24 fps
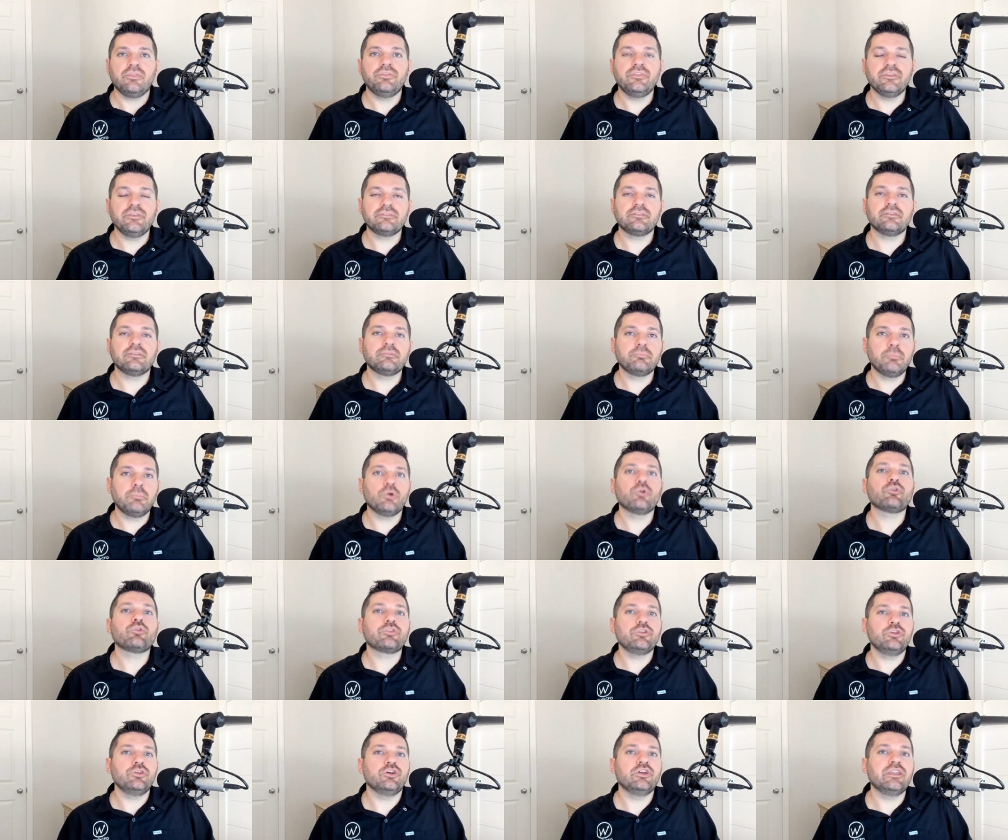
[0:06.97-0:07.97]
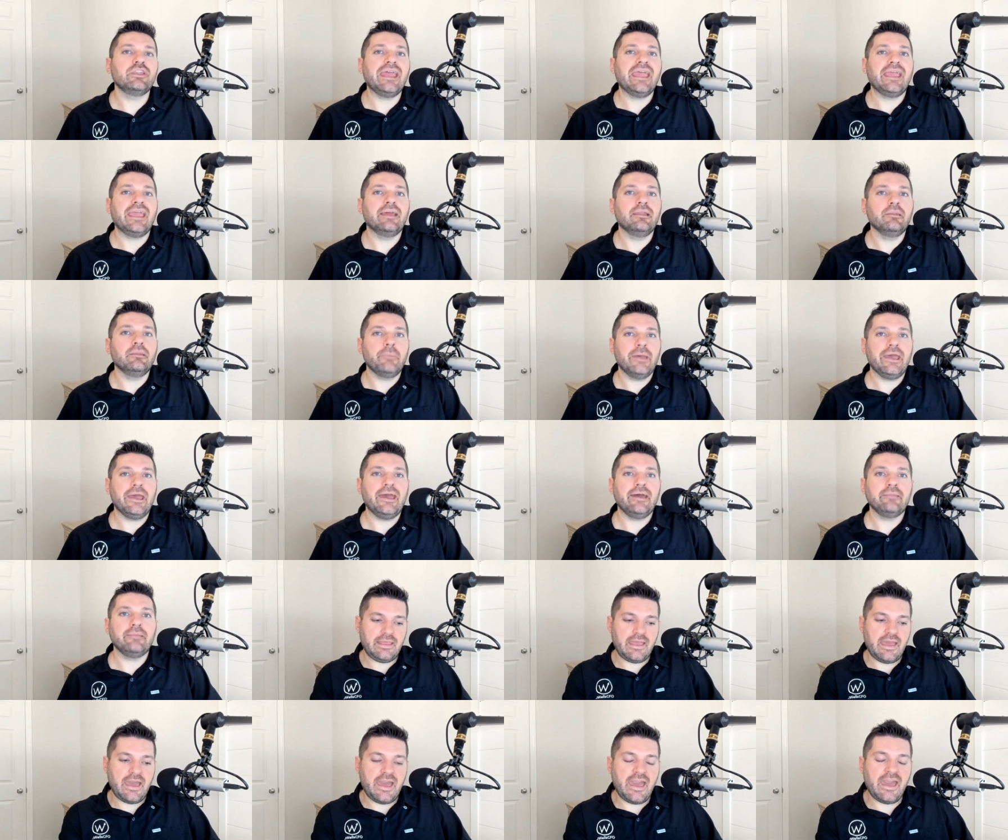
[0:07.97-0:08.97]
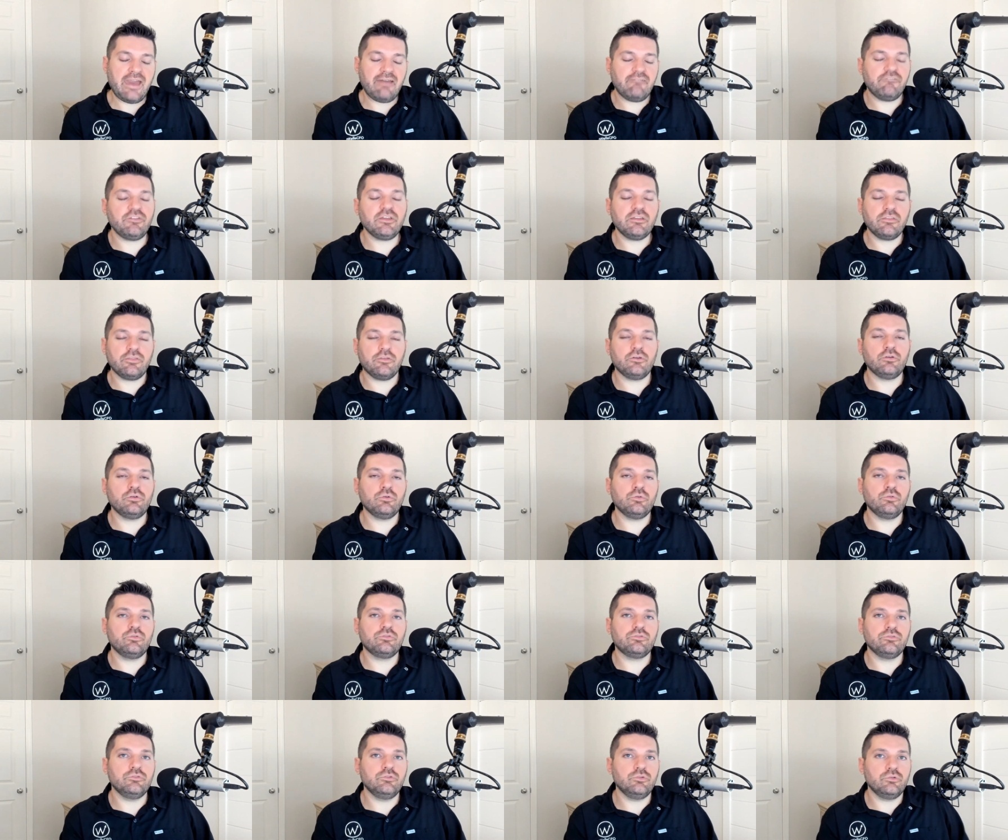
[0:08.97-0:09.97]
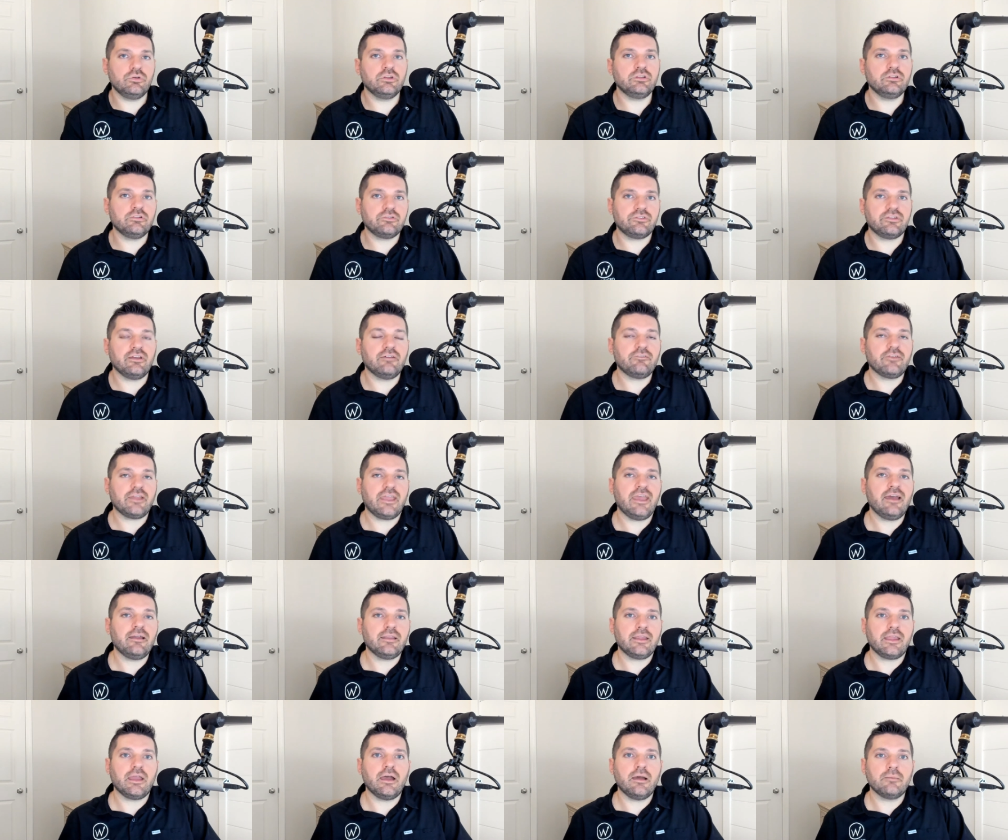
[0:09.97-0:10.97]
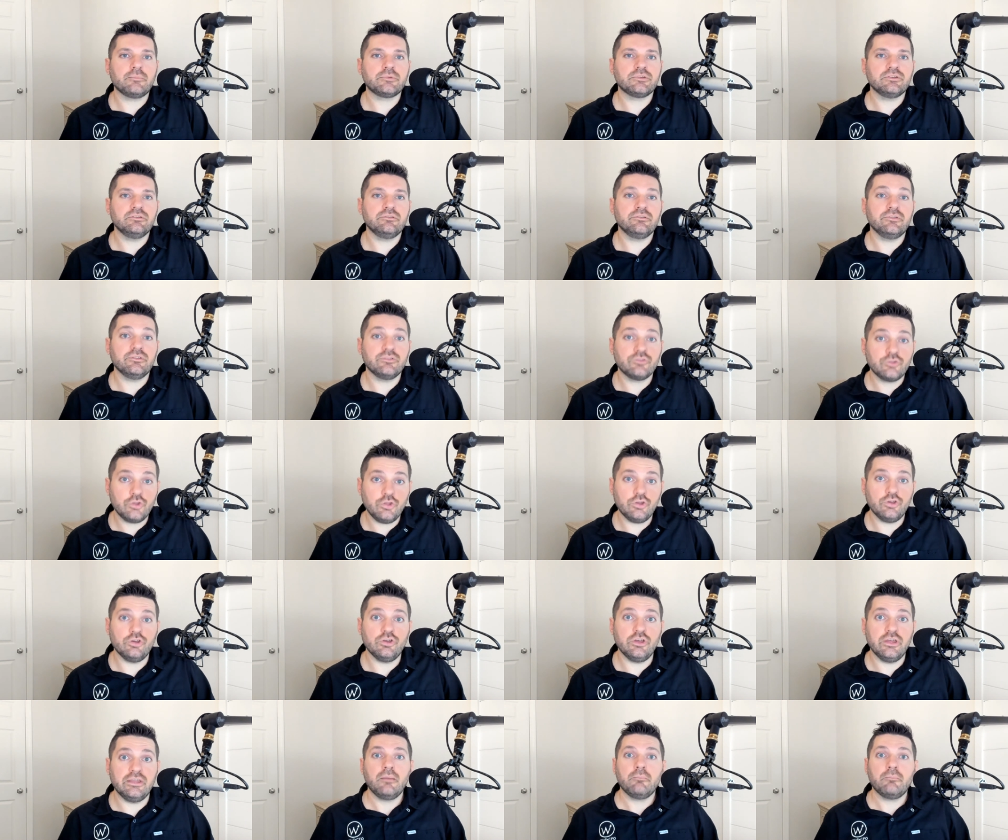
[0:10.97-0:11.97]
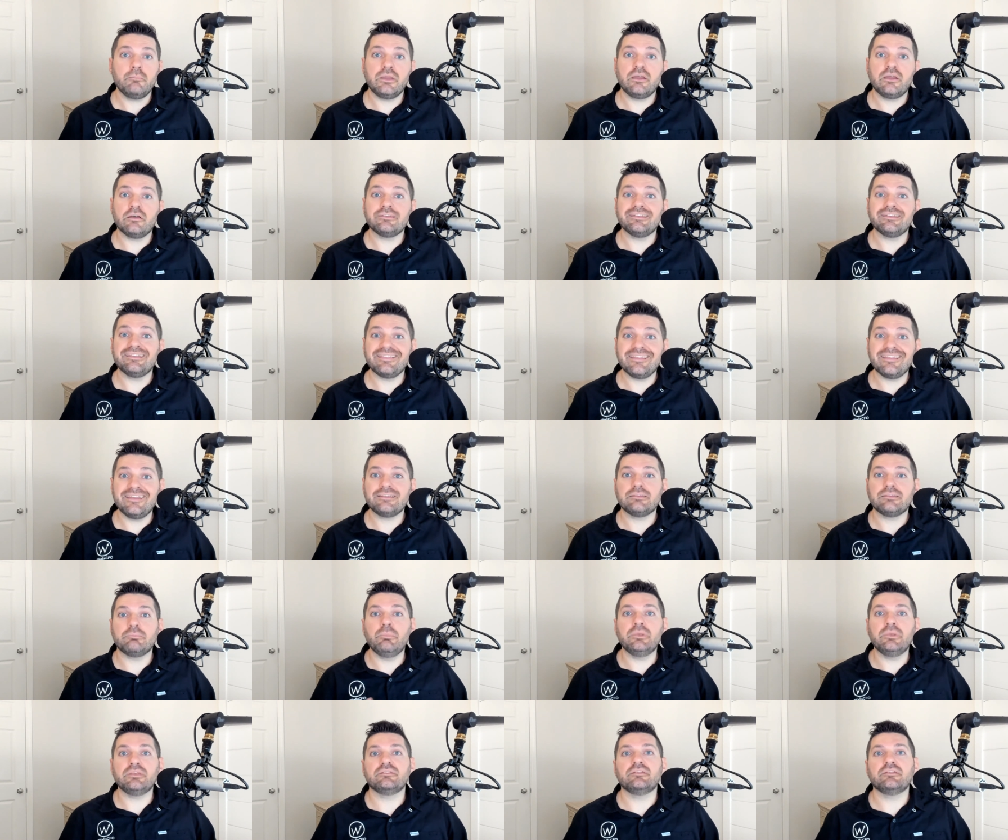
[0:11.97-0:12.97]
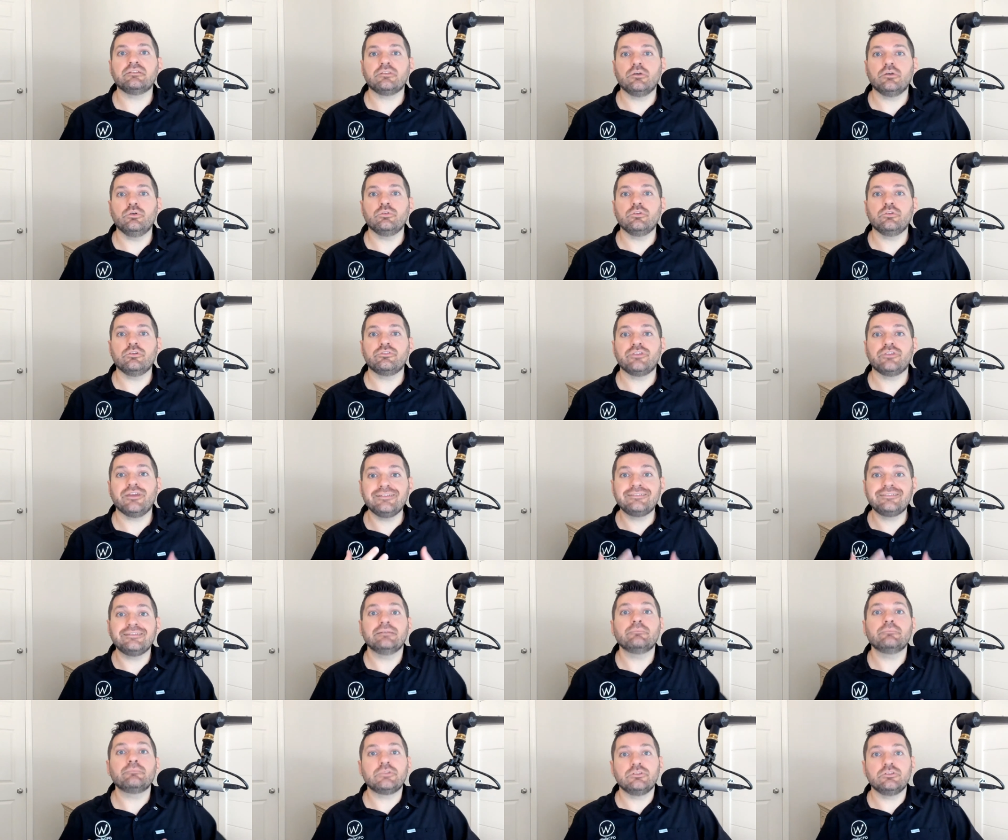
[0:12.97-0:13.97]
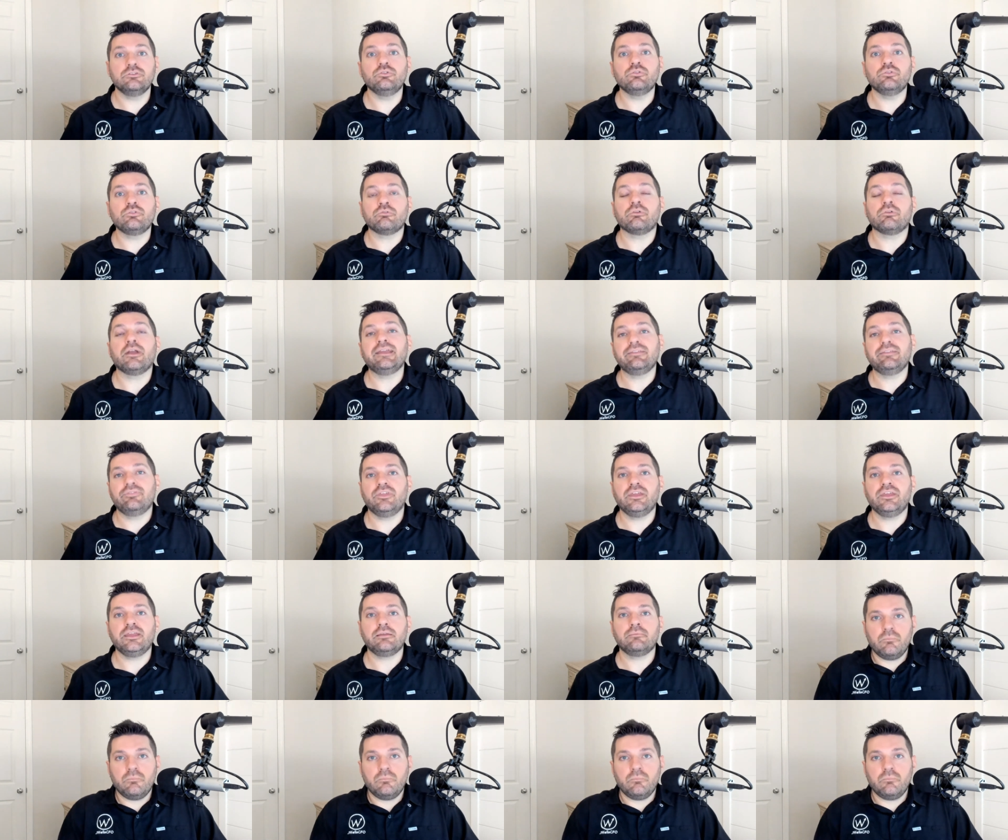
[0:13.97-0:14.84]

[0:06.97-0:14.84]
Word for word: This is both good and bad. Having those do it yourself accounting options is good because it lets business owners attempt to do the right thing.